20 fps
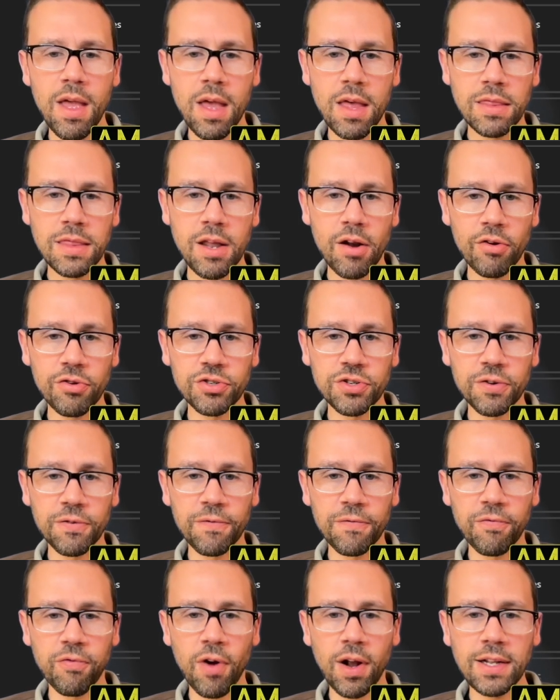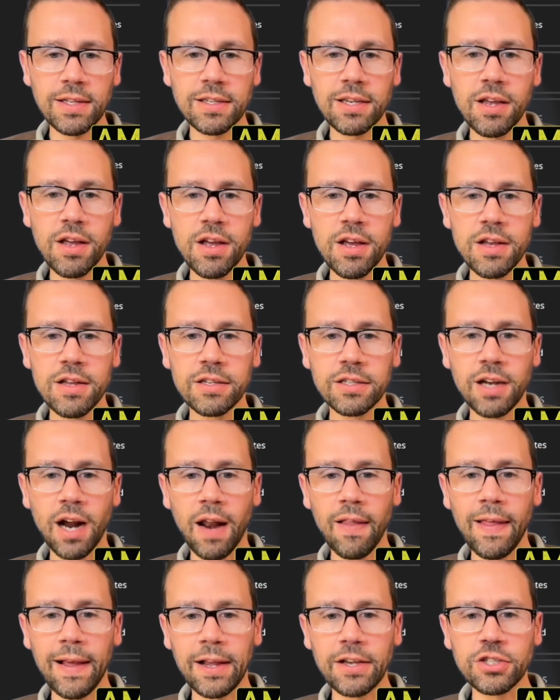There's your front. It's kind
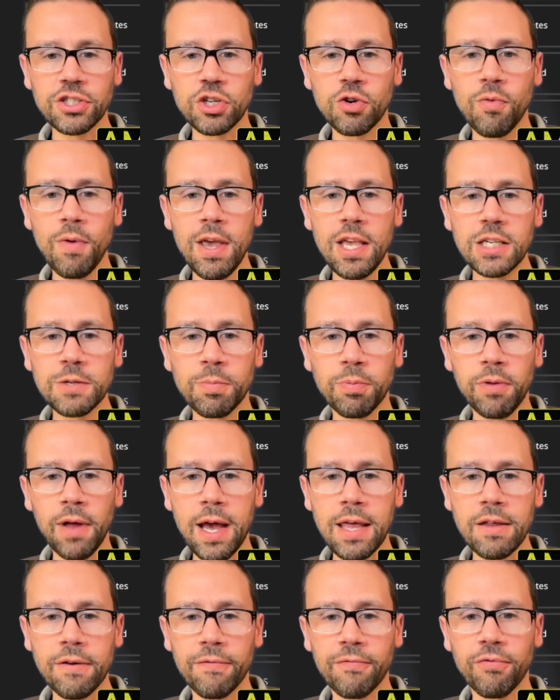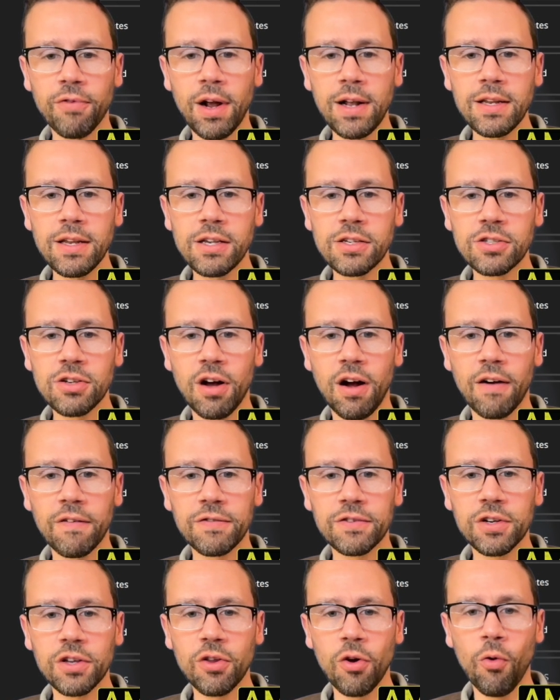of like a squeeze play. The front is off
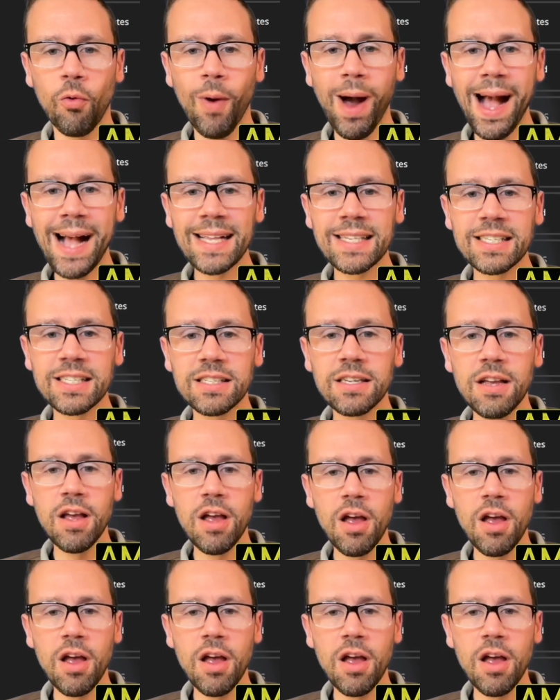to the west.